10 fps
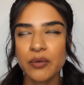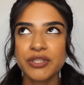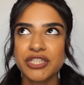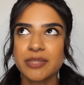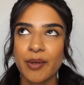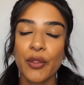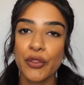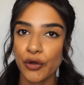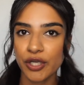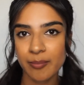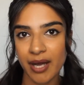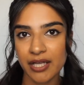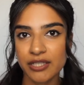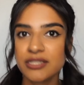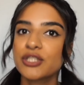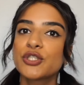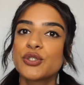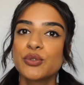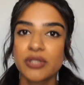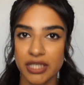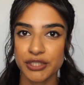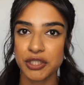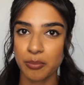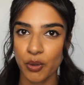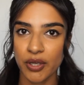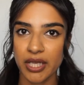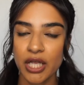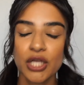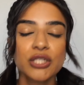which is about 30 miles, to Glacier Point.